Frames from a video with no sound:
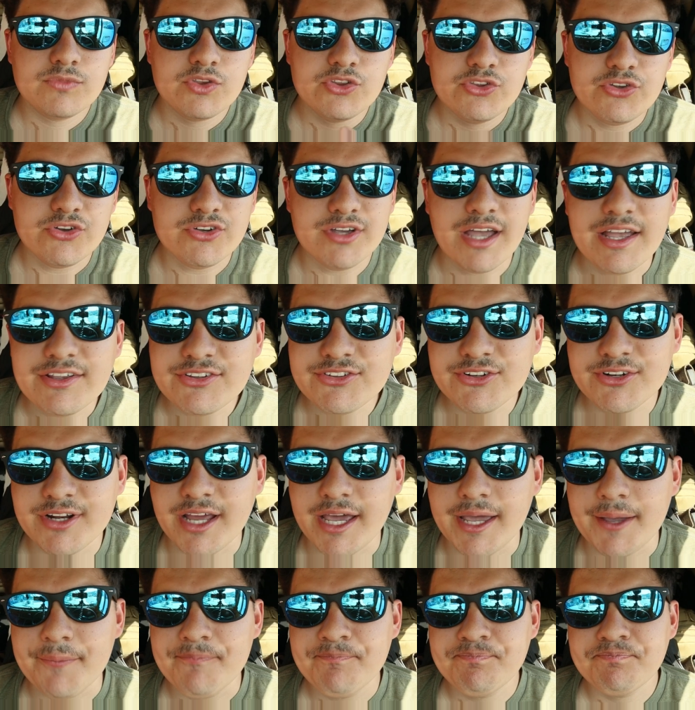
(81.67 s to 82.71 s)
So
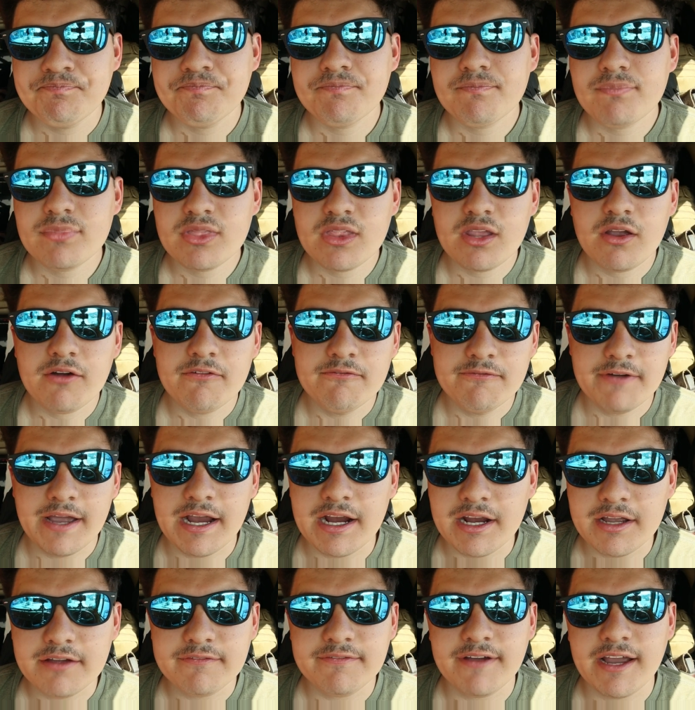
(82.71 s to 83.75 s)
yesterday,
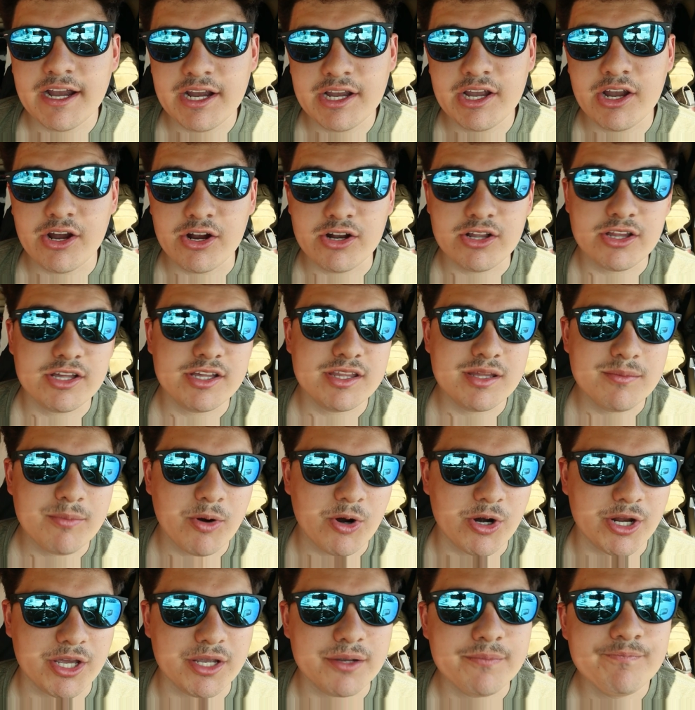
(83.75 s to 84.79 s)
very, very early in the
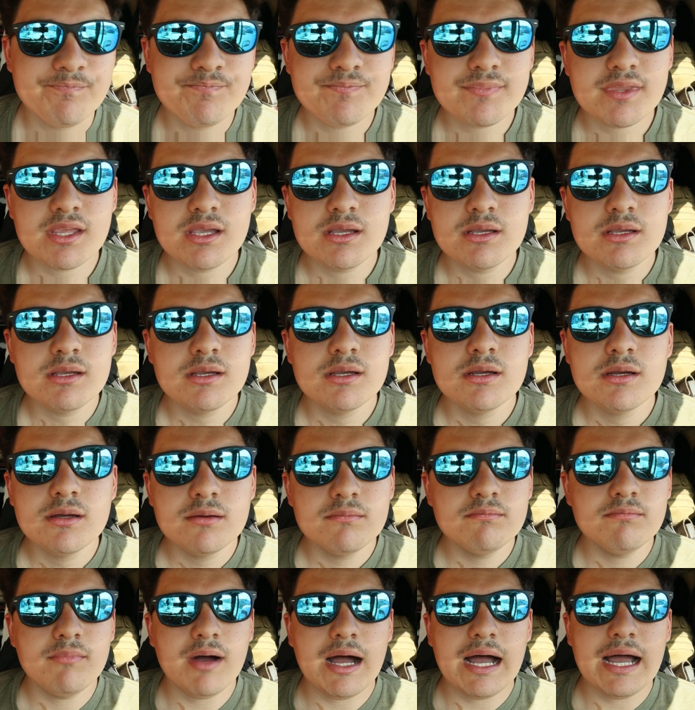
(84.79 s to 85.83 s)
morning,
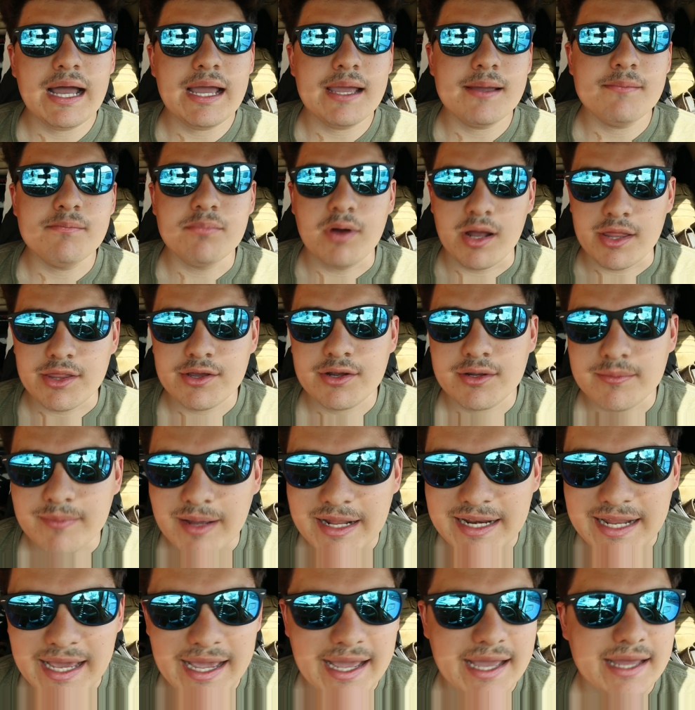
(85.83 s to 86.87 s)
my brother and
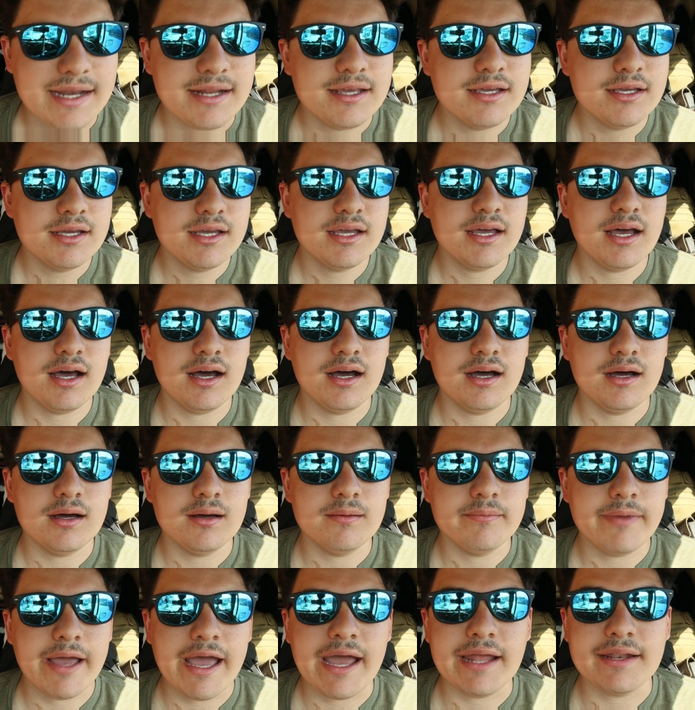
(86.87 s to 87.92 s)
my dad
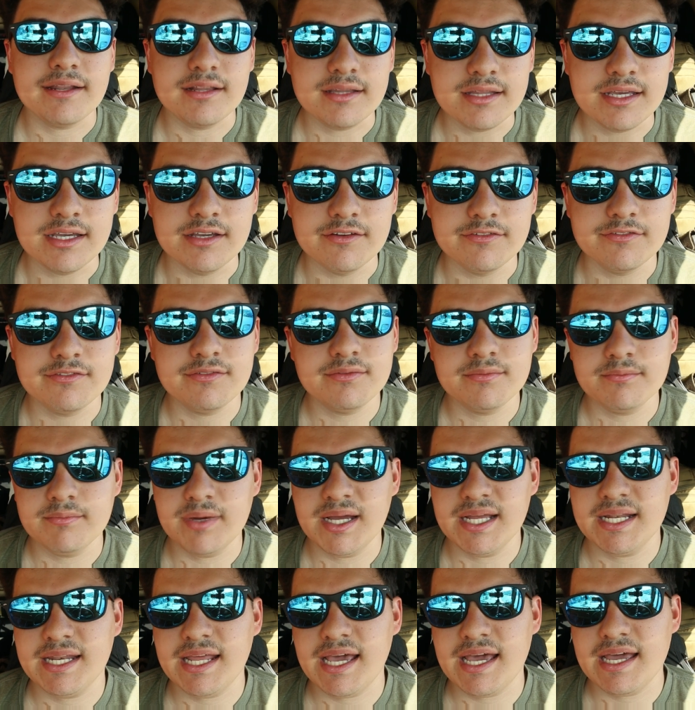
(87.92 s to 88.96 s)
um, had to leave.
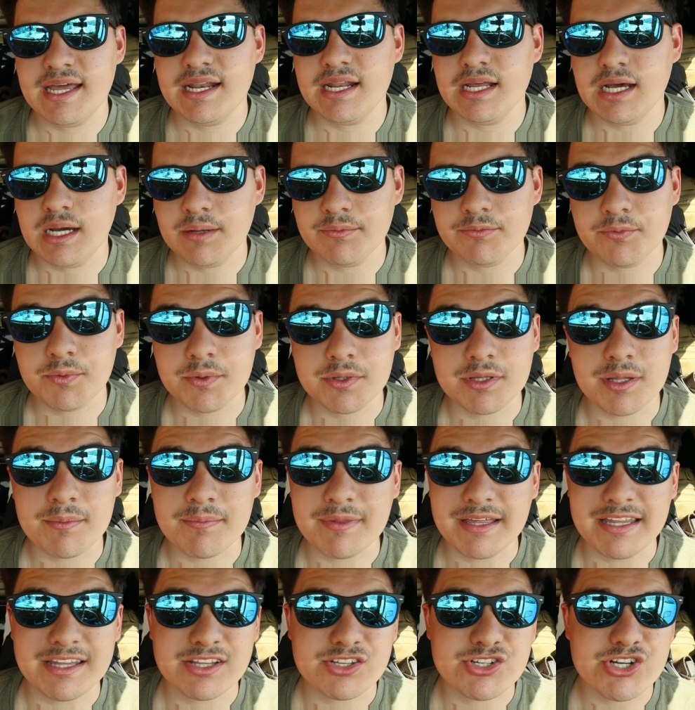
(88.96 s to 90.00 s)
My dad helped with
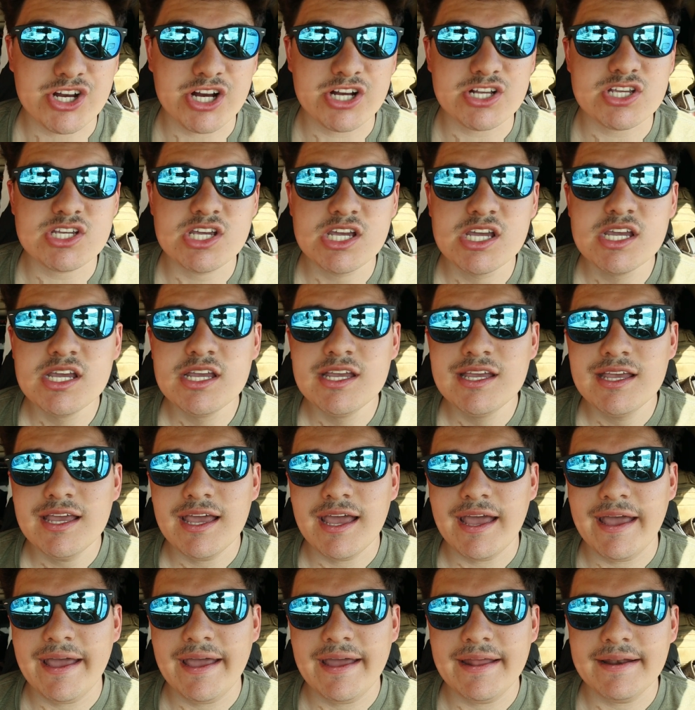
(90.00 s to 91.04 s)
something at the church,
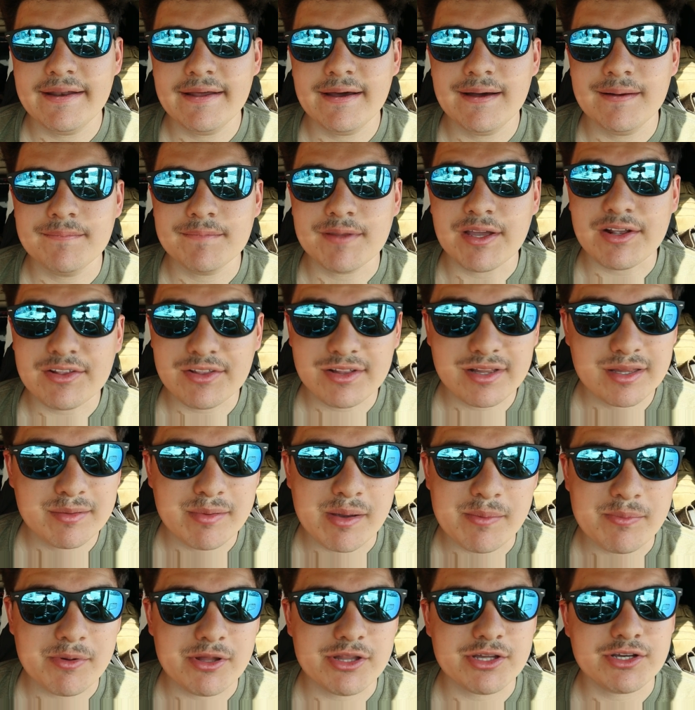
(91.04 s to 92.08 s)
and um, technically,
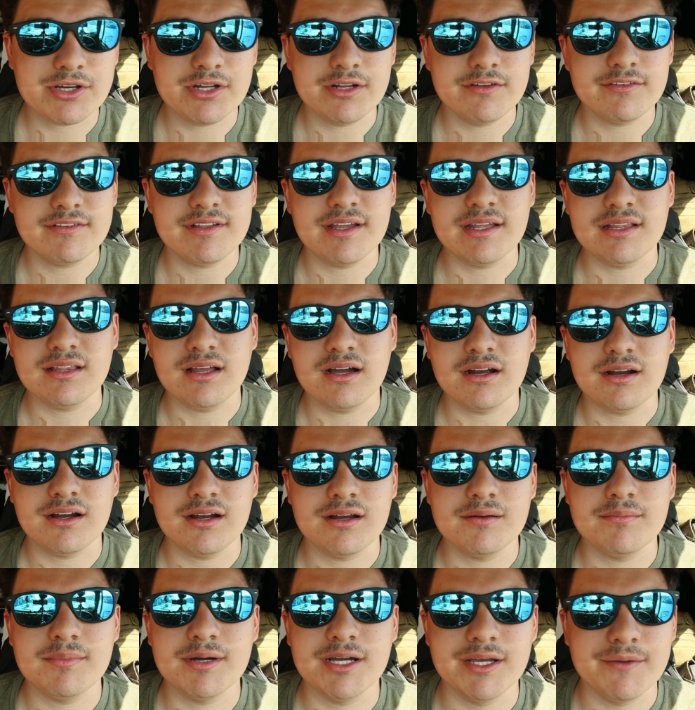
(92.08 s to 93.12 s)
my brother could have stayed
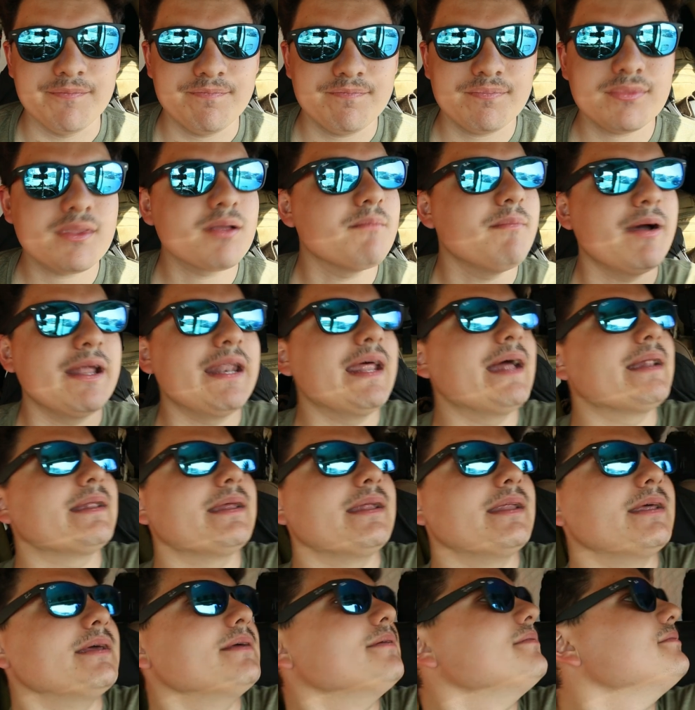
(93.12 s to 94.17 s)
longer, but my dad
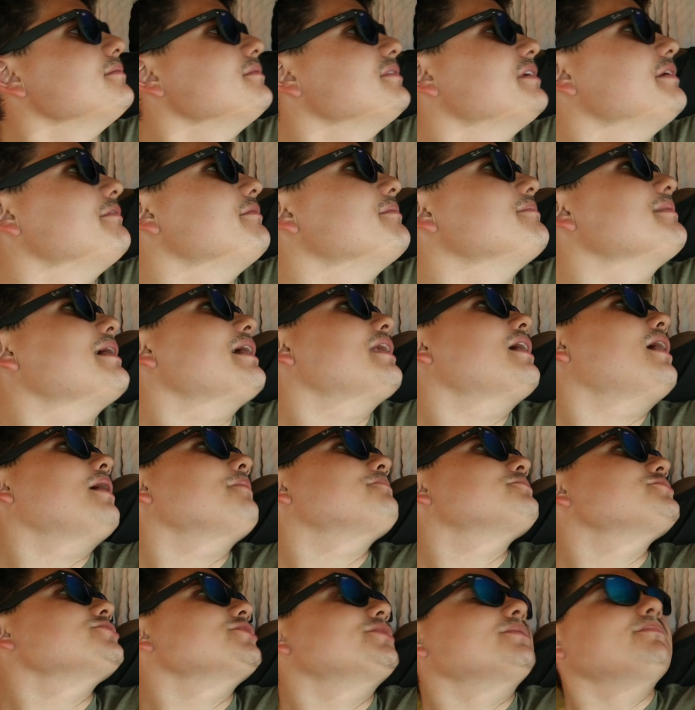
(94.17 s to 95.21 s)
didn't give him that
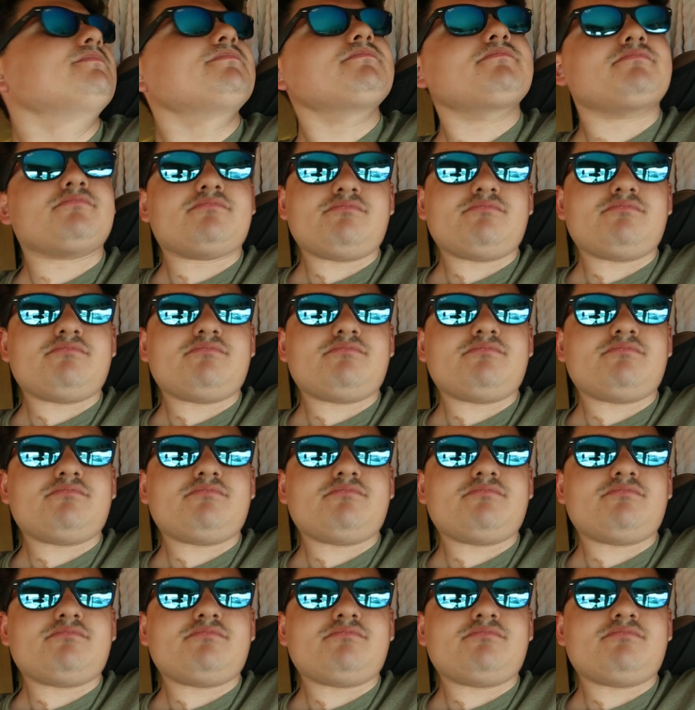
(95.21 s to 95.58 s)
option.